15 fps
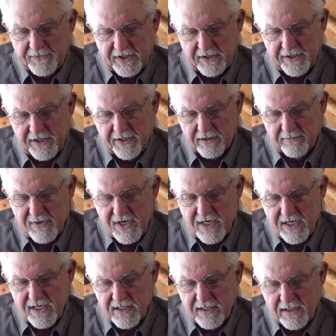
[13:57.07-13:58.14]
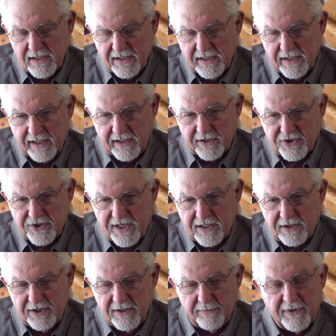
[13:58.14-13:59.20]
an intermediate, and a
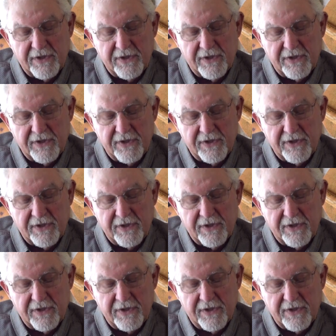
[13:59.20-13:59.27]
sink tip